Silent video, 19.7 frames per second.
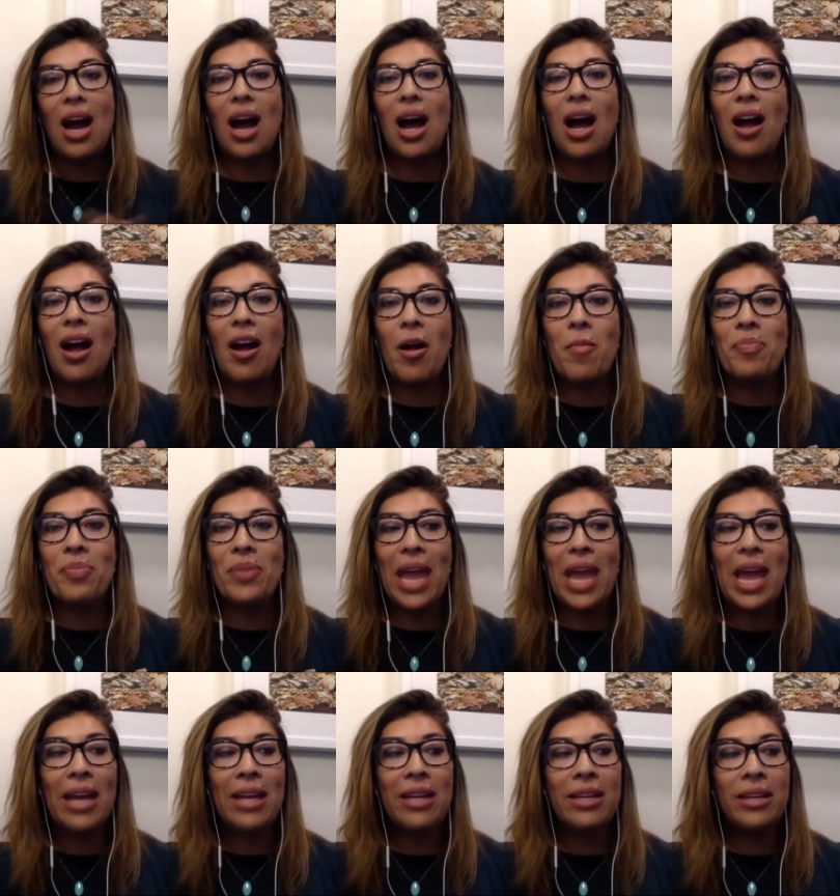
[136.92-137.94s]
Um,
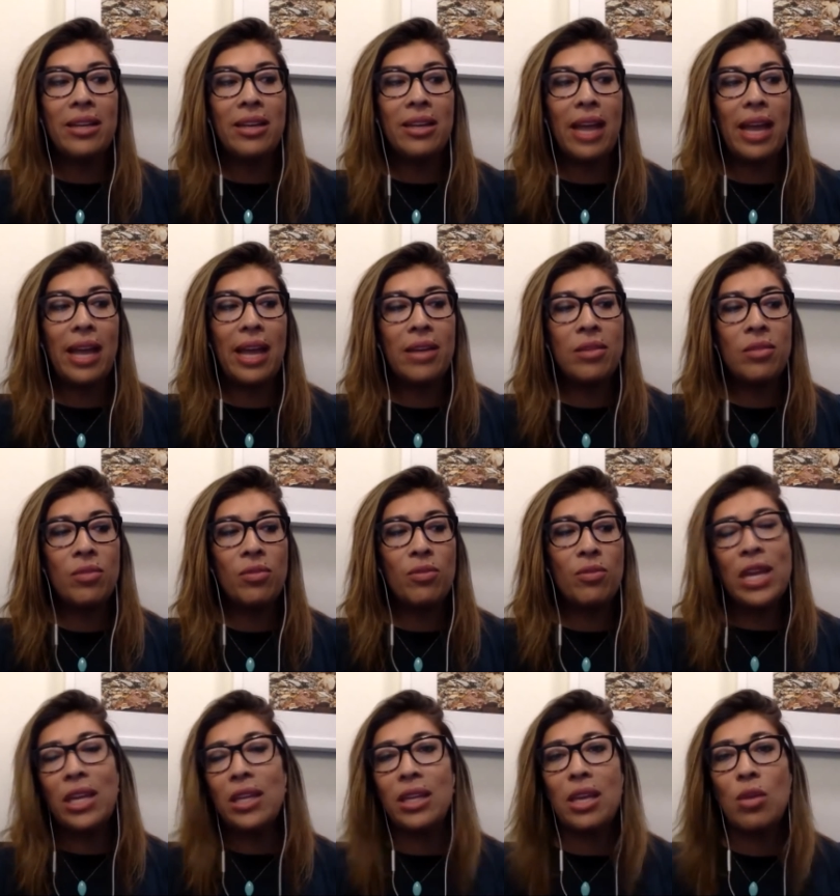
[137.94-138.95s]
and, and
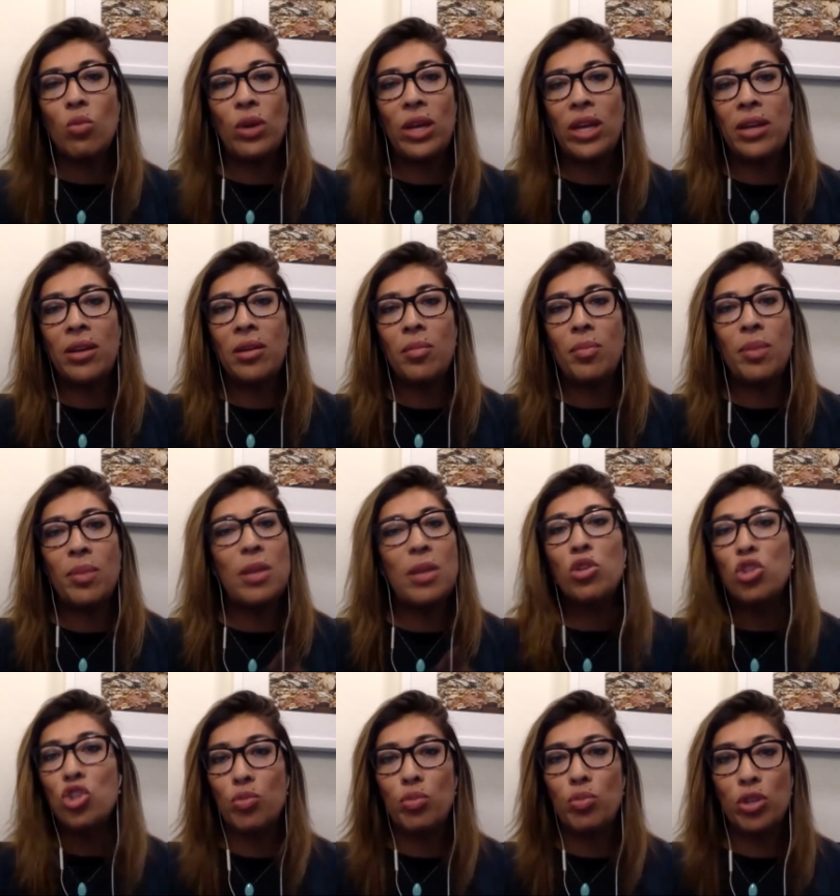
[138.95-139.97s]
frankly, when people
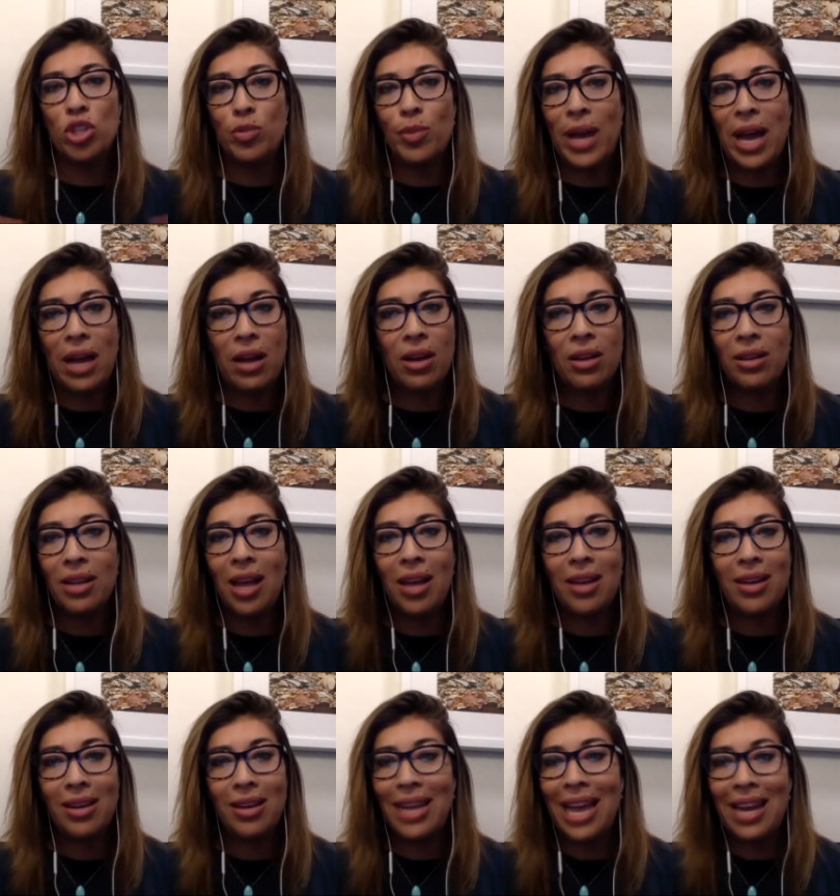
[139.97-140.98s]
do push back on
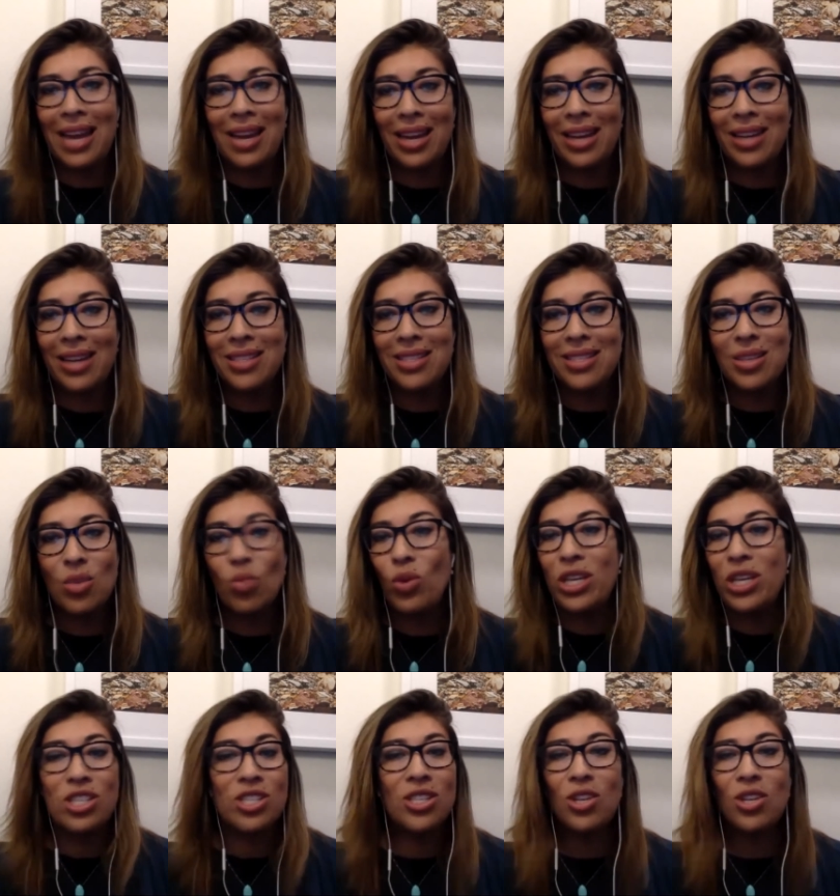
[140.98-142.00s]
Latinx, we
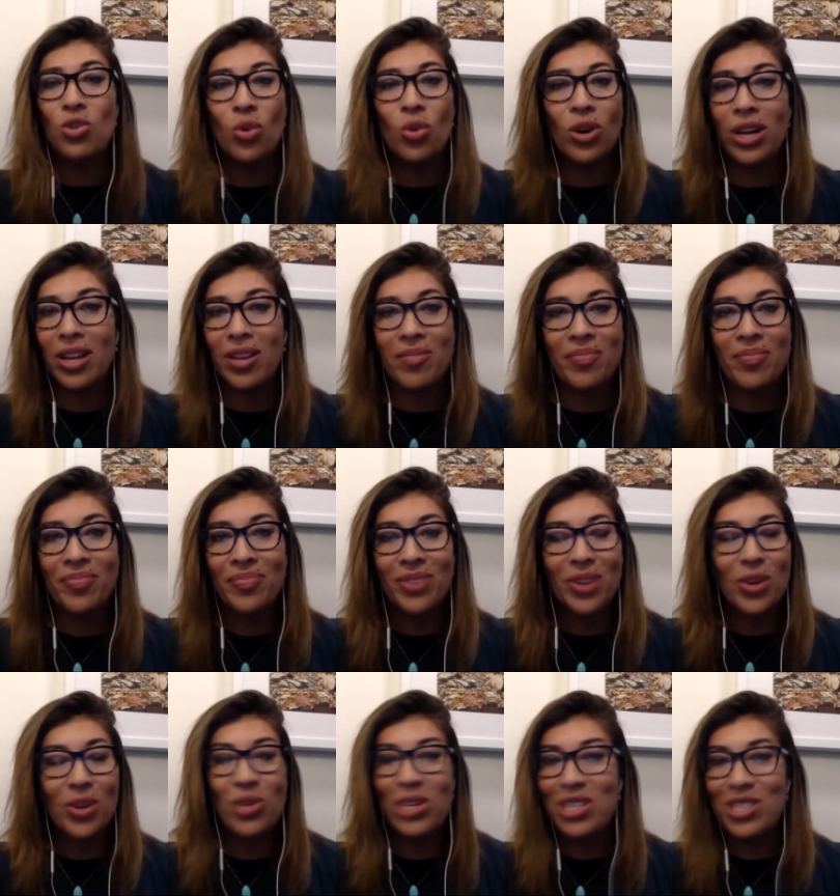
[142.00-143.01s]
just ignore it.
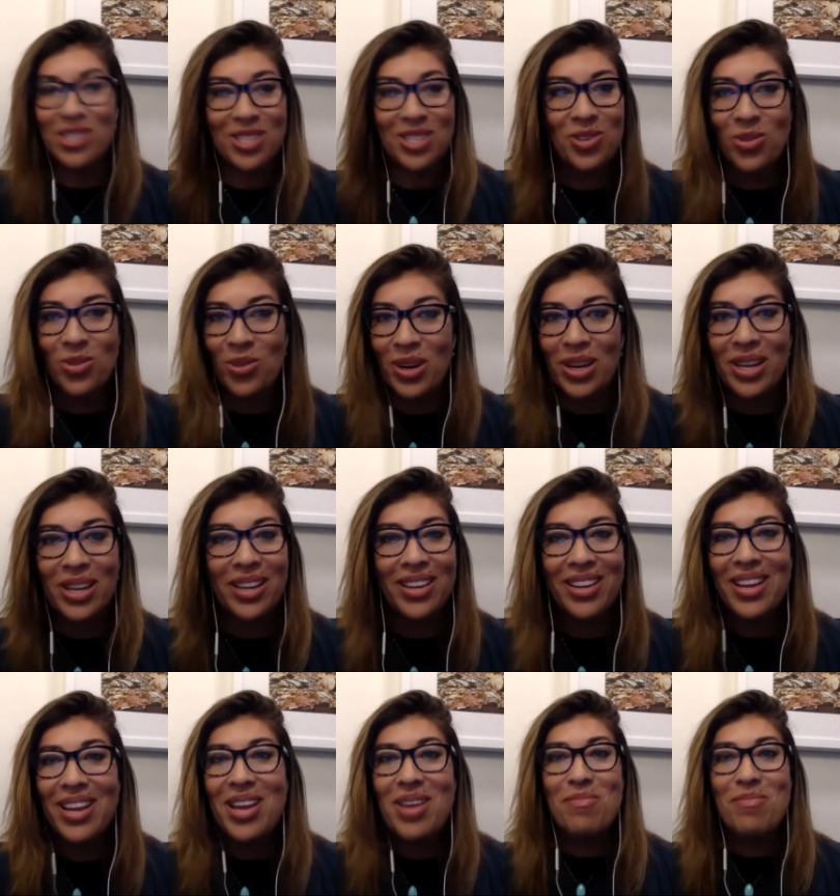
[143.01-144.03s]
We just ignore it
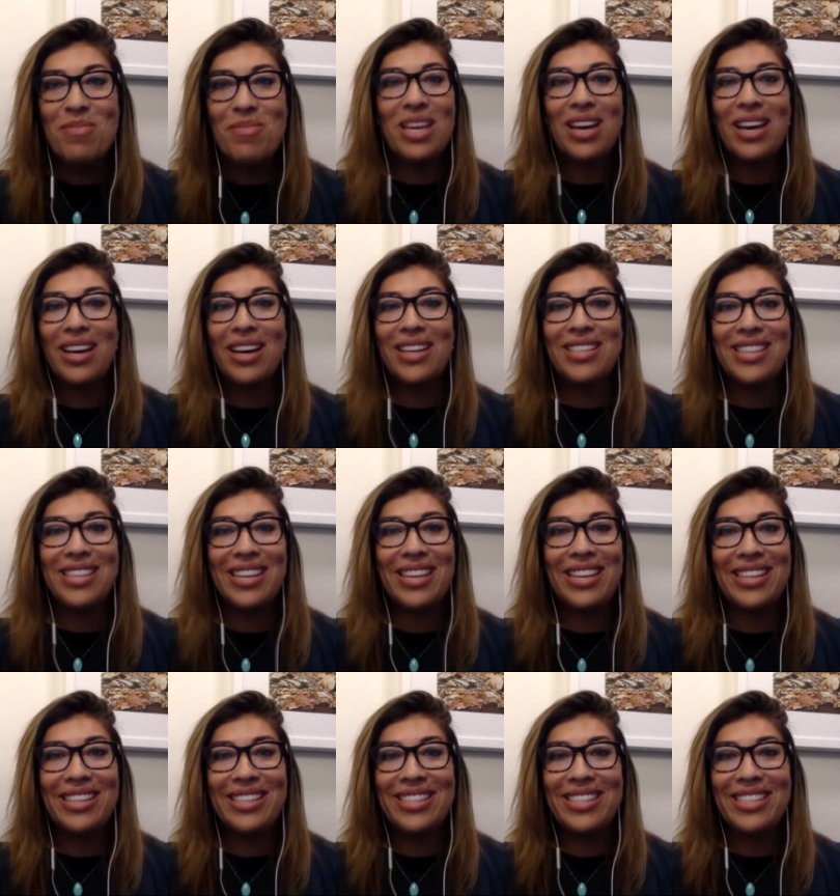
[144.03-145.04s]
because
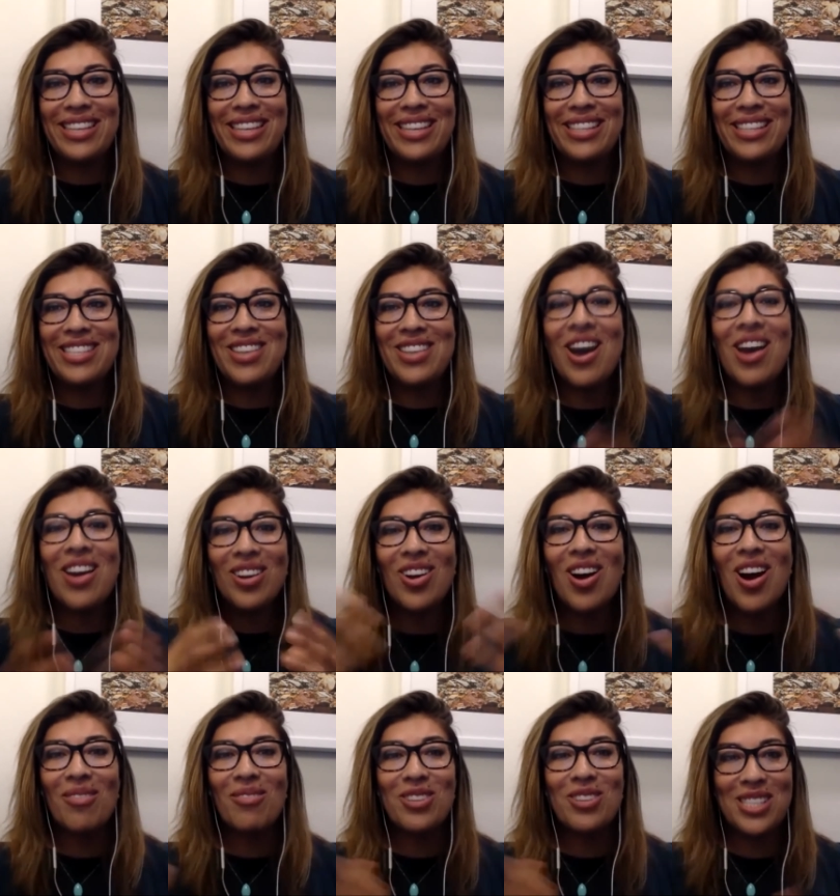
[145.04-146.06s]
it's, it's not a
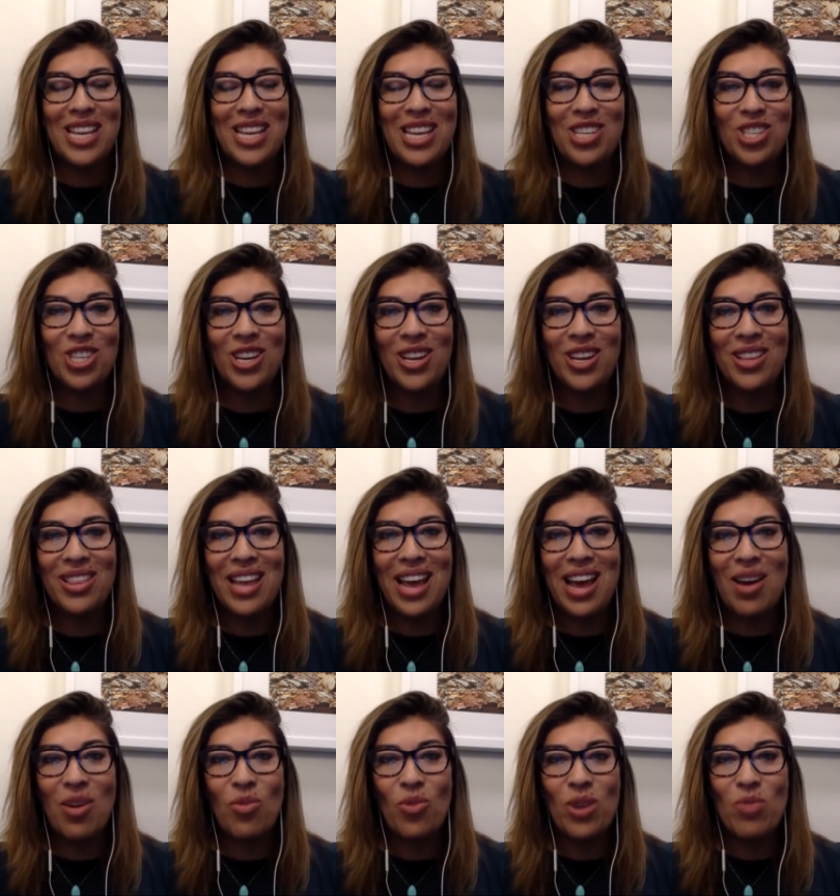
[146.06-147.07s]
conversation
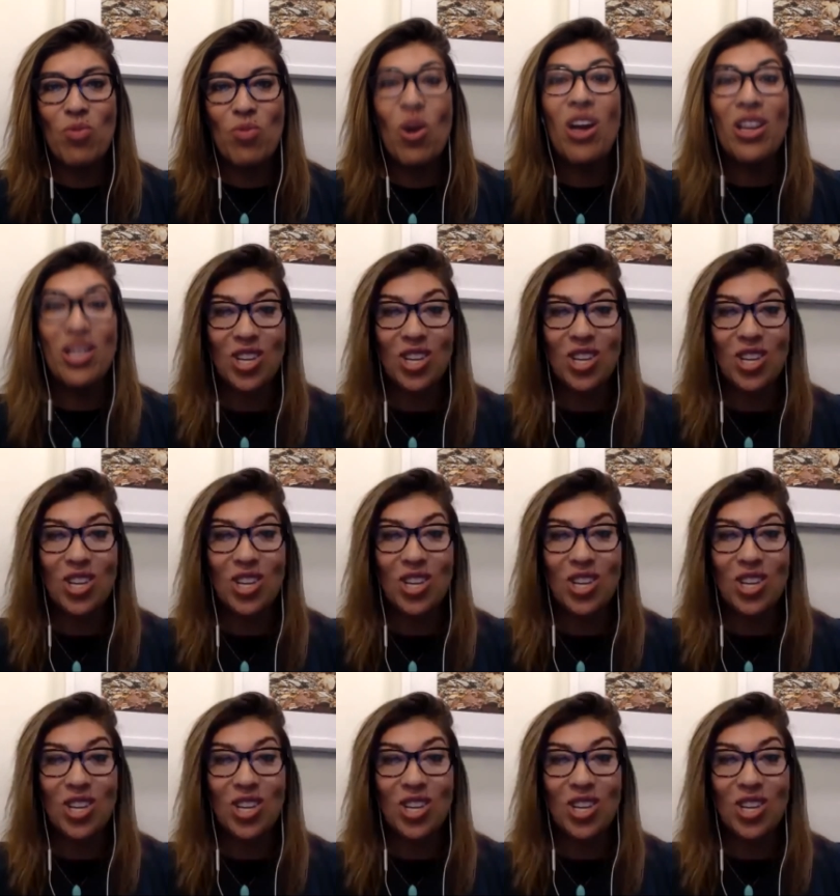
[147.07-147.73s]
that we want to